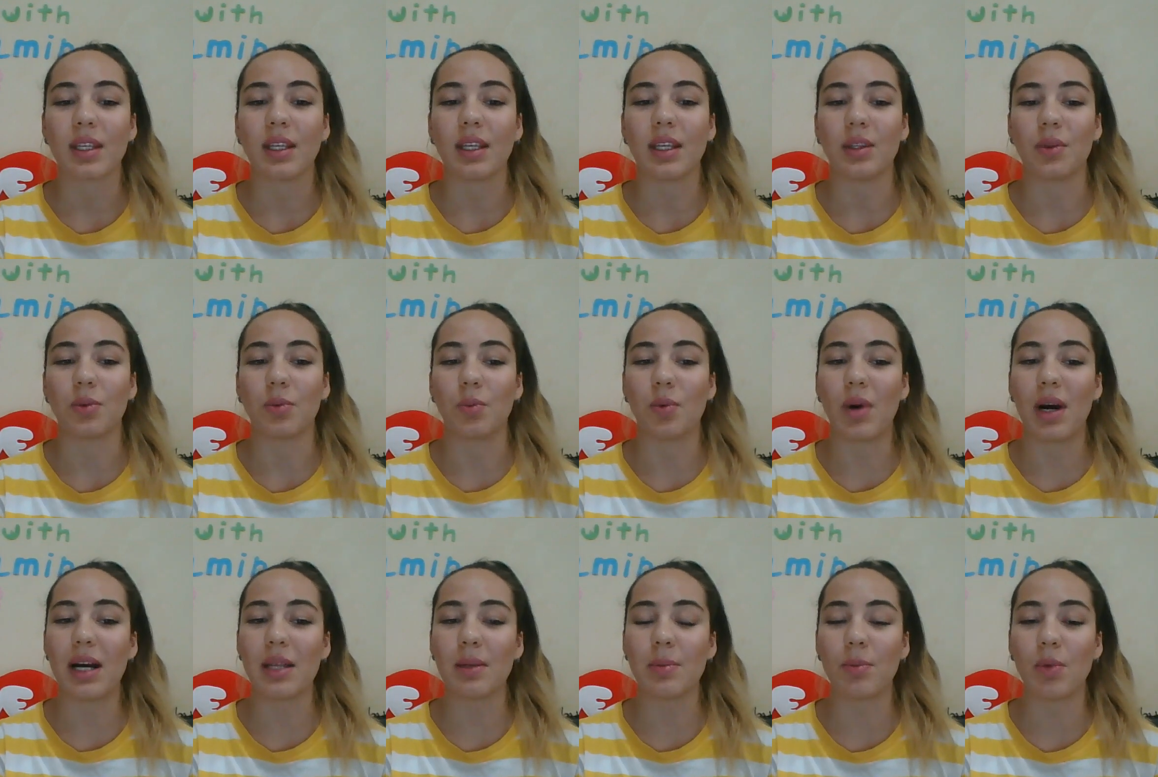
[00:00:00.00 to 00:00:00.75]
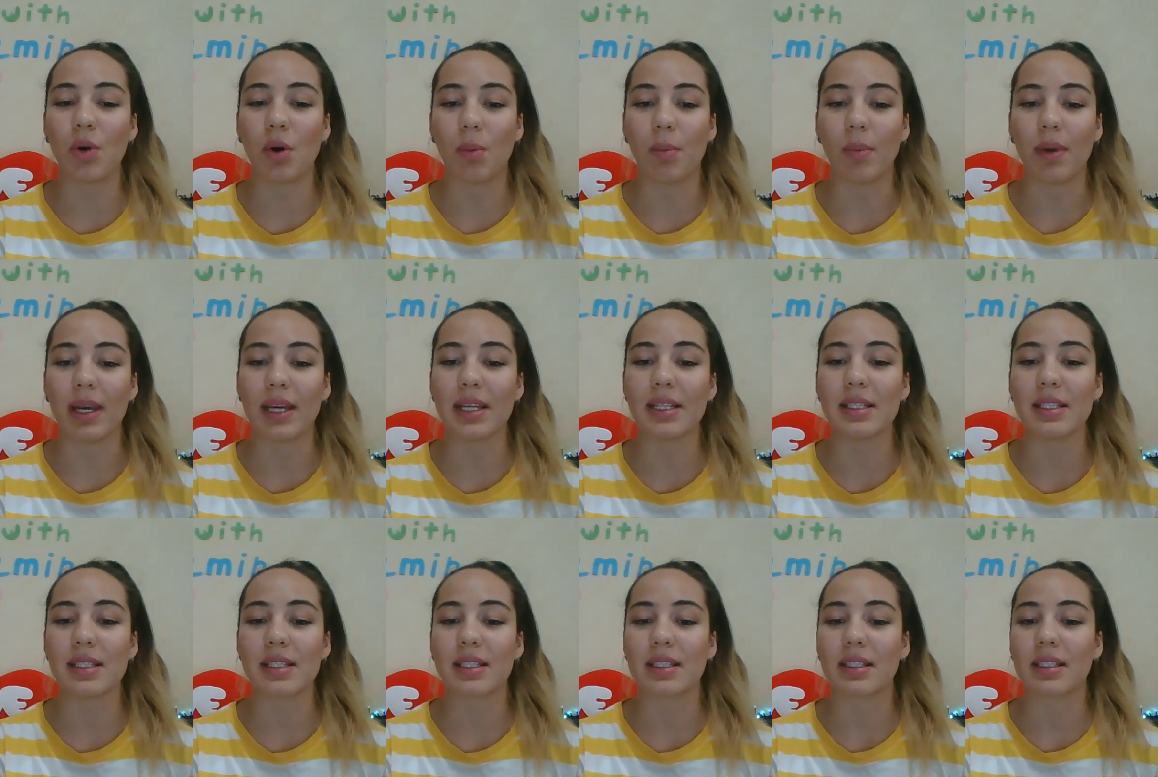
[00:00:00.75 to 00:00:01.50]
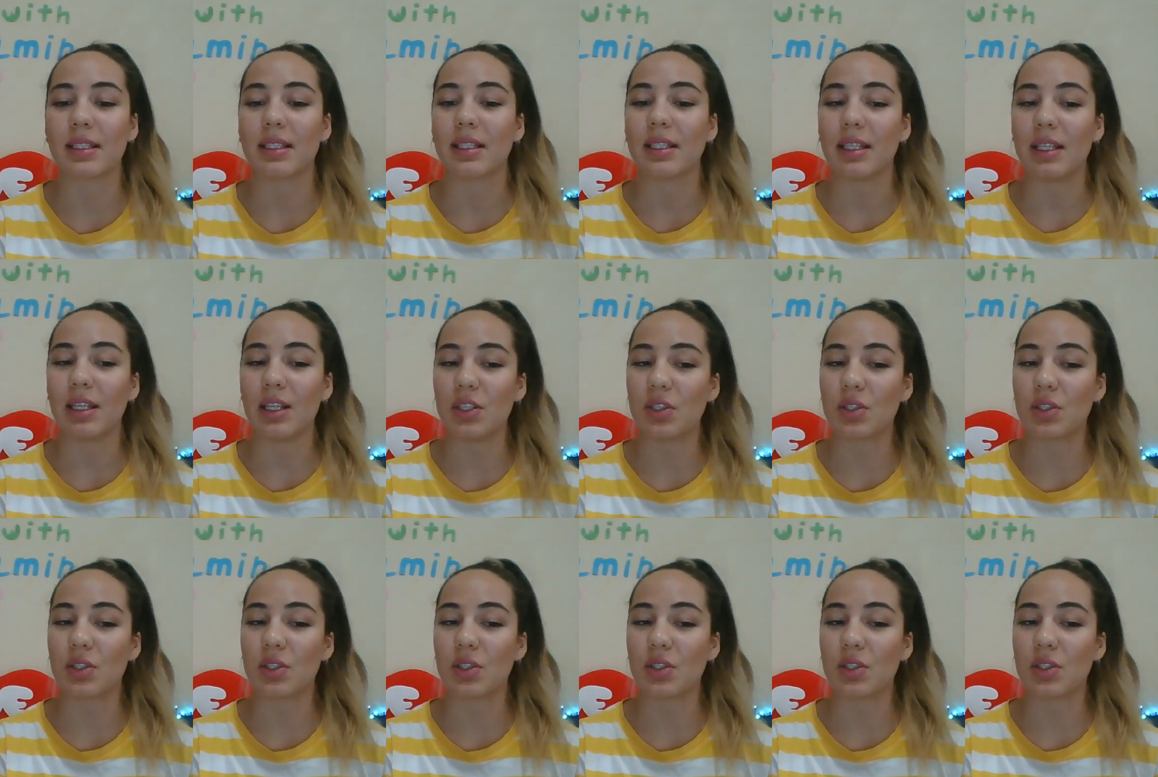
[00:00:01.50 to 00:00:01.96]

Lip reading: In one moment, he